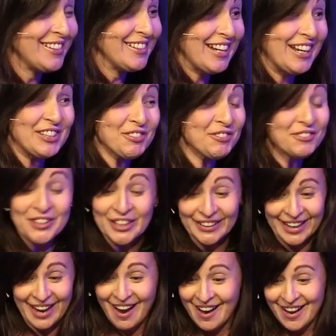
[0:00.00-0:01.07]
It's really
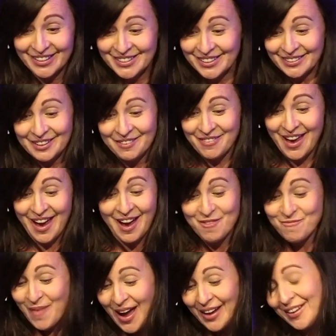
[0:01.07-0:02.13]
hard to live out,
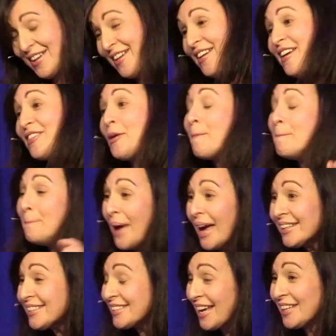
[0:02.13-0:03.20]
but the
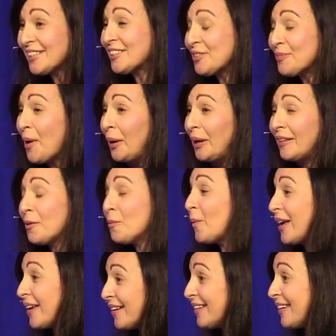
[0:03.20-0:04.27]
best testimony that we
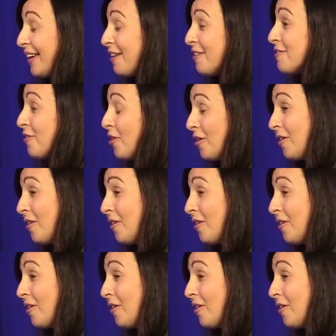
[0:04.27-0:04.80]
can give